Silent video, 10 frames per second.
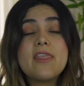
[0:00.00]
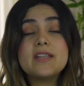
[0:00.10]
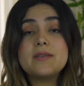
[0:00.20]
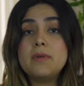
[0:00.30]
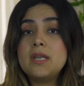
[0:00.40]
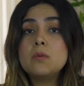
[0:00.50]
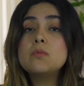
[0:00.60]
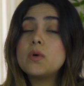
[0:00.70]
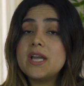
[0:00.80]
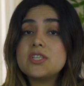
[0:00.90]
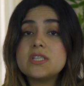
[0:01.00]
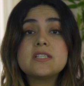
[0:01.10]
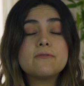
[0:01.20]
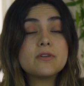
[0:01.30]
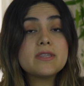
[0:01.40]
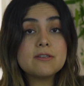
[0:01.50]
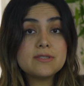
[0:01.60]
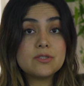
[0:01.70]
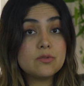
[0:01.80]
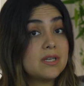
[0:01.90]
that the minimum wage is
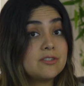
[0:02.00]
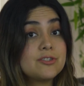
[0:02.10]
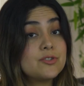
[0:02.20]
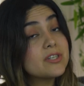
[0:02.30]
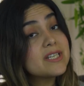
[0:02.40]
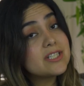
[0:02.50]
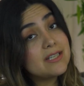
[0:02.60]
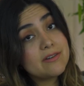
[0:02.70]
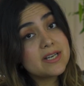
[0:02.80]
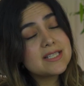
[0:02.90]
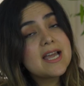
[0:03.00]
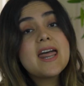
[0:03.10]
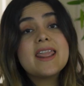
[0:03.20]
4,200 Turkish liras,